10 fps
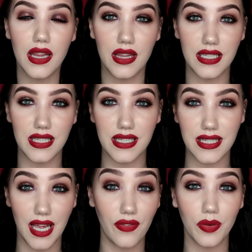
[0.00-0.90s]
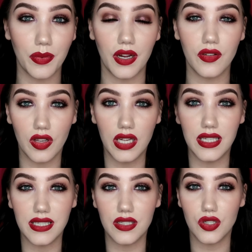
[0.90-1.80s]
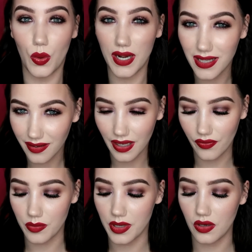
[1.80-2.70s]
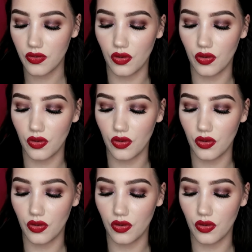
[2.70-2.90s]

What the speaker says: this is £7 and this is £27,